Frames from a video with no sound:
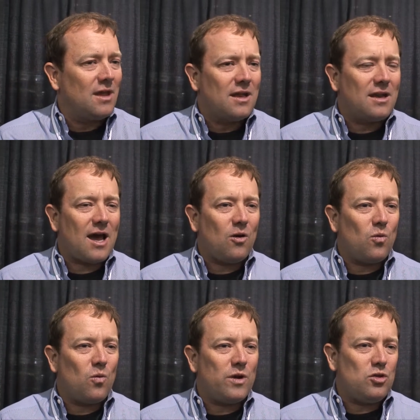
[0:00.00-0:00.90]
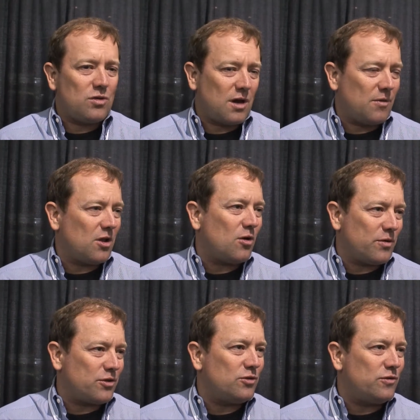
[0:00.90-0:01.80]
Now, when you come along
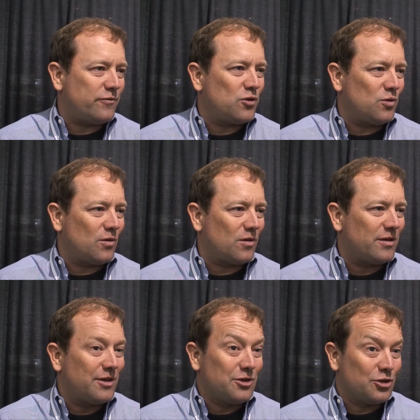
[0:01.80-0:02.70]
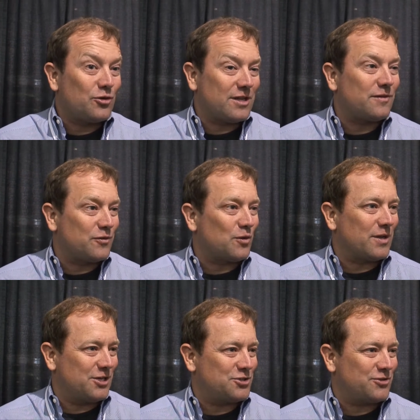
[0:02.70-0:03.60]
with a new fuel, you're in the fuel
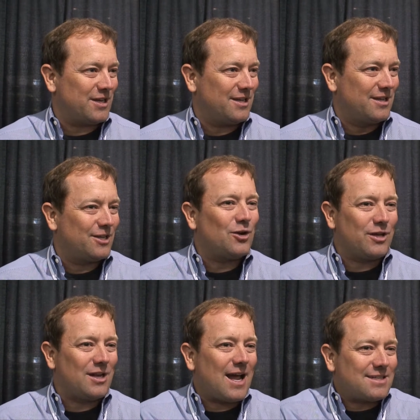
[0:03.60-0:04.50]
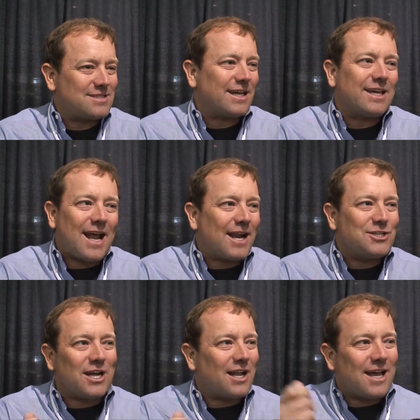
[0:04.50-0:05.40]
industry. You know, you'd like to say, get out of
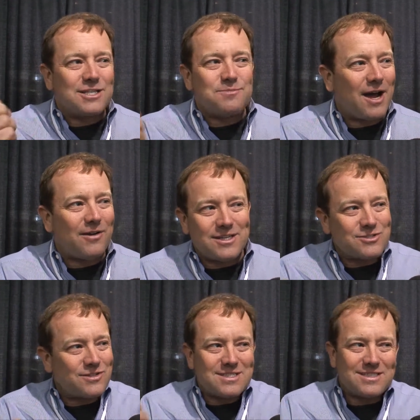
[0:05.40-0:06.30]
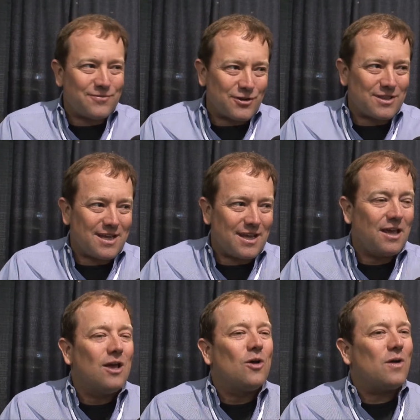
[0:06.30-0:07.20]
jail, hey, it's biodiesel, it's a different thing.
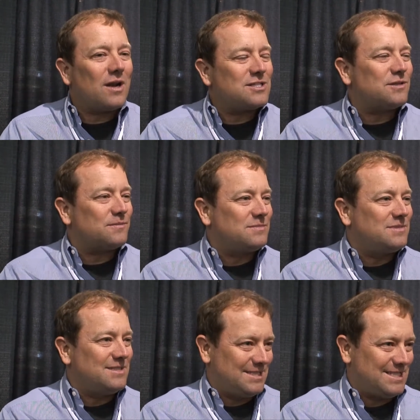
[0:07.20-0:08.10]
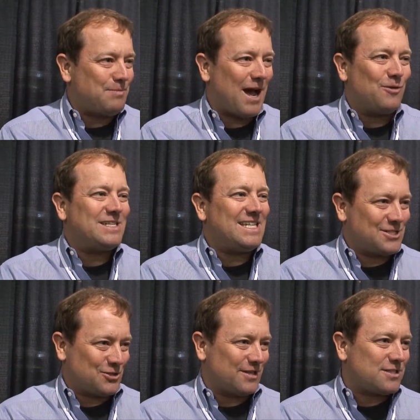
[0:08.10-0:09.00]
Well, it's a
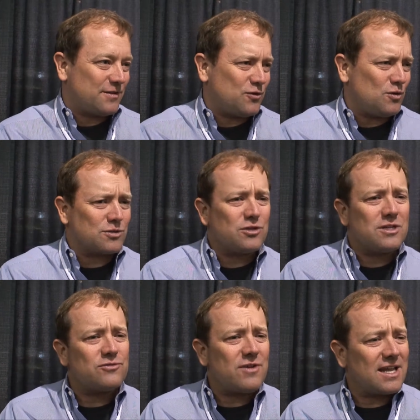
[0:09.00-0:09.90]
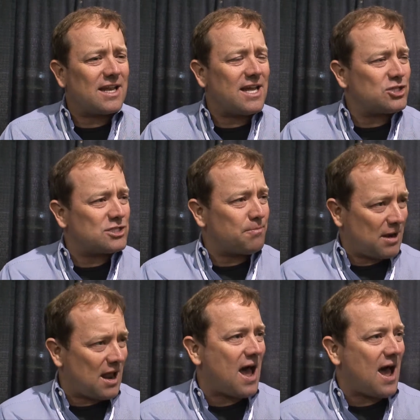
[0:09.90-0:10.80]
biodiesel, it's a fuel. So these regulations
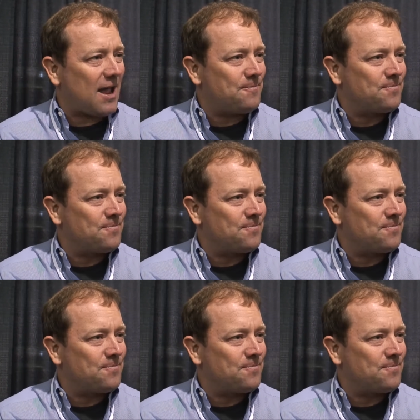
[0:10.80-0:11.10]
apply